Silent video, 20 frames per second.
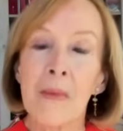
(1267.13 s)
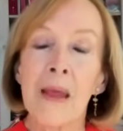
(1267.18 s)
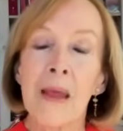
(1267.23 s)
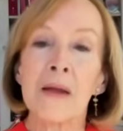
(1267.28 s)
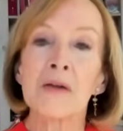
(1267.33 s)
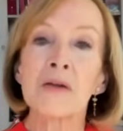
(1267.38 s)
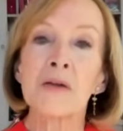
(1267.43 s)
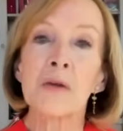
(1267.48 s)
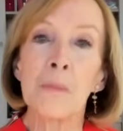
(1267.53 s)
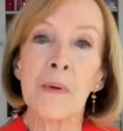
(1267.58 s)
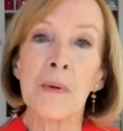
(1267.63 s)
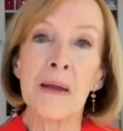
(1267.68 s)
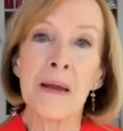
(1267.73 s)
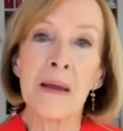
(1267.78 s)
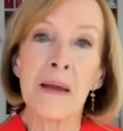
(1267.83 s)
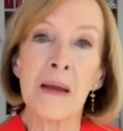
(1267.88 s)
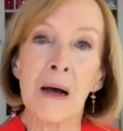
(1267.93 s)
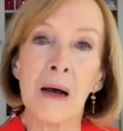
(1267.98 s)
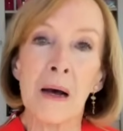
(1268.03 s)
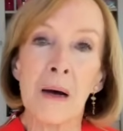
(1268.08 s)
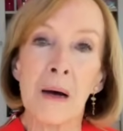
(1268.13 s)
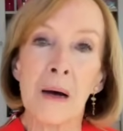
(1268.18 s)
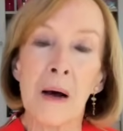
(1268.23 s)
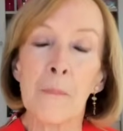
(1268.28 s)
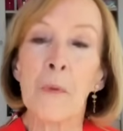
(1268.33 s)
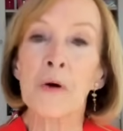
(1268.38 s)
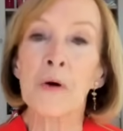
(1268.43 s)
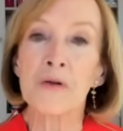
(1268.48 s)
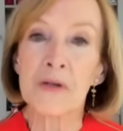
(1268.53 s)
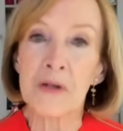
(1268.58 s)
and to be a
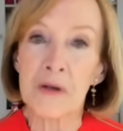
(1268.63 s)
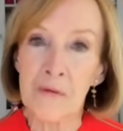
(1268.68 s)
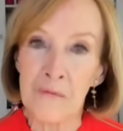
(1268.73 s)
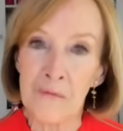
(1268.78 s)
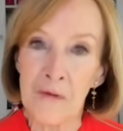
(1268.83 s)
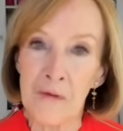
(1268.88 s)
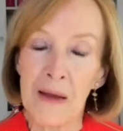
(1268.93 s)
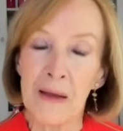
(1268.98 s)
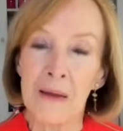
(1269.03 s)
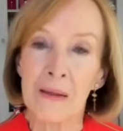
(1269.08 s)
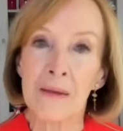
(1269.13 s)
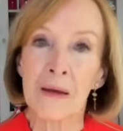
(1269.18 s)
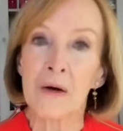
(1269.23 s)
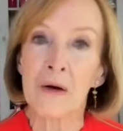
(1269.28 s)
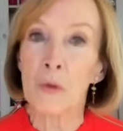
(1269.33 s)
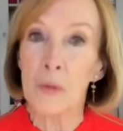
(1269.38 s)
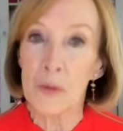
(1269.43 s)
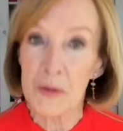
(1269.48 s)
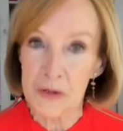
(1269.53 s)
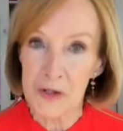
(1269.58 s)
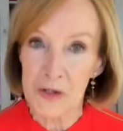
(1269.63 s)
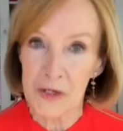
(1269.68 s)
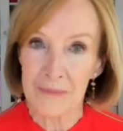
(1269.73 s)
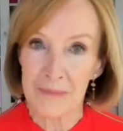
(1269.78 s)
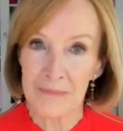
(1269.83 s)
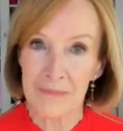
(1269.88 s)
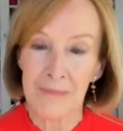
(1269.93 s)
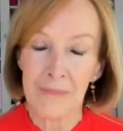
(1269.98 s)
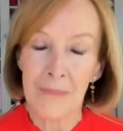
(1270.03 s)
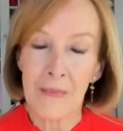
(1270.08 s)
person of faith, a
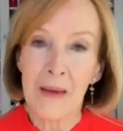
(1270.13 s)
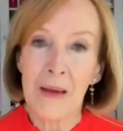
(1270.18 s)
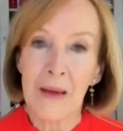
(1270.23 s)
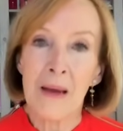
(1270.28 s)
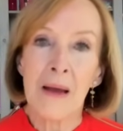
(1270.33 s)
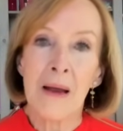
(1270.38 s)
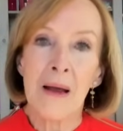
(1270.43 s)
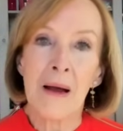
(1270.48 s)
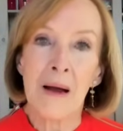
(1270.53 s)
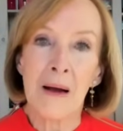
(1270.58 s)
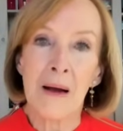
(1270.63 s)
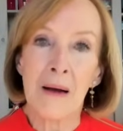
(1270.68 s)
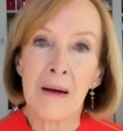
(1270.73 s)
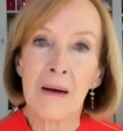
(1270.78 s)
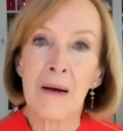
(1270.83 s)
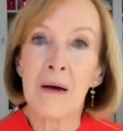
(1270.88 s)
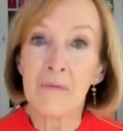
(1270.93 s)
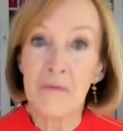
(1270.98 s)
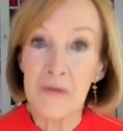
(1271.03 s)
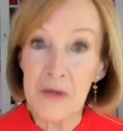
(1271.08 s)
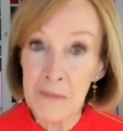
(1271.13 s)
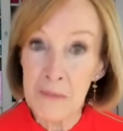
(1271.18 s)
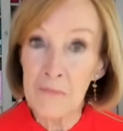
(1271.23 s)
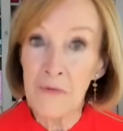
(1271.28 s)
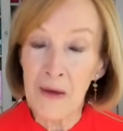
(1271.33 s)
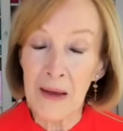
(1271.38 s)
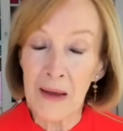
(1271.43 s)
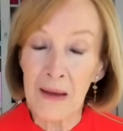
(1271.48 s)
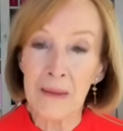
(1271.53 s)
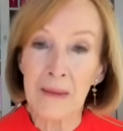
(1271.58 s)
Christian of deep
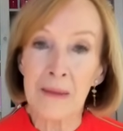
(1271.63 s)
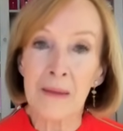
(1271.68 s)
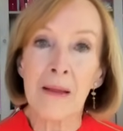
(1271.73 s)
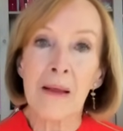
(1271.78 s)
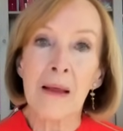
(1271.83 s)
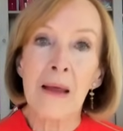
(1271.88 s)
faith.